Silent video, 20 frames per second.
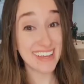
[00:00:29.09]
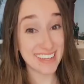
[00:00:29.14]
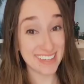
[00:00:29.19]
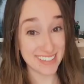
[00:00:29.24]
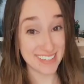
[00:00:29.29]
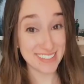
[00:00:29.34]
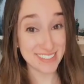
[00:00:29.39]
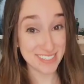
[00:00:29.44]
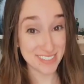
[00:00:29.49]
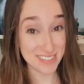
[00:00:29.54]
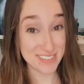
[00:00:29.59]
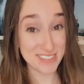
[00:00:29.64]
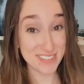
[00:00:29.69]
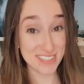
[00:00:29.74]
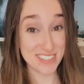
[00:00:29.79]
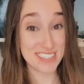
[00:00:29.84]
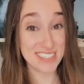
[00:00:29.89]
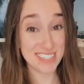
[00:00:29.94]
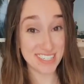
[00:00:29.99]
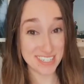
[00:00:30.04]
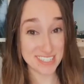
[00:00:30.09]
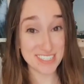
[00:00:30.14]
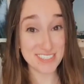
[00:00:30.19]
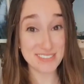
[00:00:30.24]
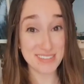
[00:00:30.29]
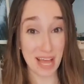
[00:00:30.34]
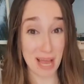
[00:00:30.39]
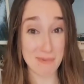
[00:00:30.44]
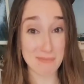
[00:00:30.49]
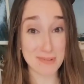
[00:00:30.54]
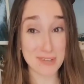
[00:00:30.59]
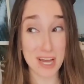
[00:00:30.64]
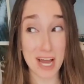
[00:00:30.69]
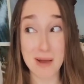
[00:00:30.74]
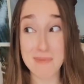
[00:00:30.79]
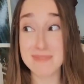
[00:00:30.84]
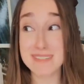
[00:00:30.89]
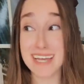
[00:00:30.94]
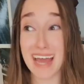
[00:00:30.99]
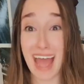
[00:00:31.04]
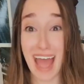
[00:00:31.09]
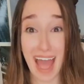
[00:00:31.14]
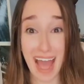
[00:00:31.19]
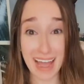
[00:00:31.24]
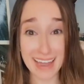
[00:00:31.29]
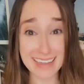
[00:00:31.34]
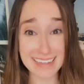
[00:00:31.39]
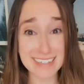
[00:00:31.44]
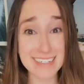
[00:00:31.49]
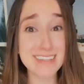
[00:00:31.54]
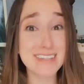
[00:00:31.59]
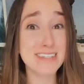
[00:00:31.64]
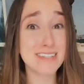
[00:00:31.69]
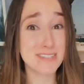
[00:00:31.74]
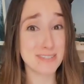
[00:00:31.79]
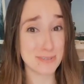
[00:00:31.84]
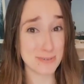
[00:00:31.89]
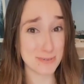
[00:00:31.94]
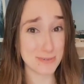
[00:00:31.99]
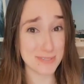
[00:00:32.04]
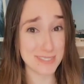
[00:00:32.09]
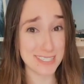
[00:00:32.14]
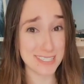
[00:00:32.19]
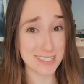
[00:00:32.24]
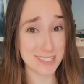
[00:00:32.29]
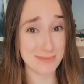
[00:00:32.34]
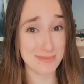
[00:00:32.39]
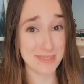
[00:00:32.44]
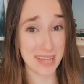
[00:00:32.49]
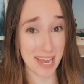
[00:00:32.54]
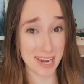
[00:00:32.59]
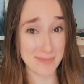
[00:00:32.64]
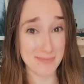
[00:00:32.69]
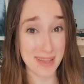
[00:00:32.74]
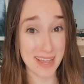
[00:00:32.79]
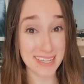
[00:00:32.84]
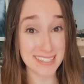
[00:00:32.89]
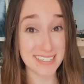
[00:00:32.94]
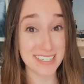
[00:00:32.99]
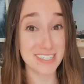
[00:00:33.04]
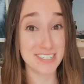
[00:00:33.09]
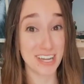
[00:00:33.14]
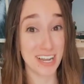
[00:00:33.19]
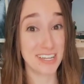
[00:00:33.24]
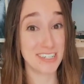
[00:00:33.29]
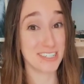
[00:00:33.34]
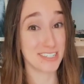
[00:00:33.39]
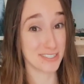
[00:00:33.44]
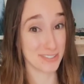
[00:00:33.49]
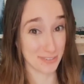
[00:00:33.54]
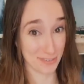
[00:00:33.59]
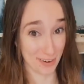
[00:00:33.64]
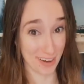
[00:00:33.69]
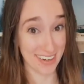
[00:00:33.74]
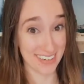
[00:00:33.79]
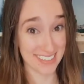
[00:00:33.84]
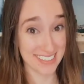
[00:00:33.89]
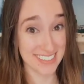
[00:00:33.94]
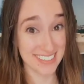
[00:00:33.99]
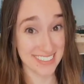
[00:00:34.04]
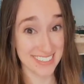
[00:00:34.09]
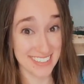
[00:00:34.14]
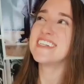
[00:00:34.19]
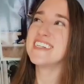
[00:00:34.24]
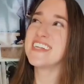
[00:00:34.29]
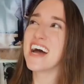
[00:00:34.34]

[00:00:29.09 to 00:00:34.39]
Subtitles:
He used the teacher's laptop to hack into the school system database and change his grades.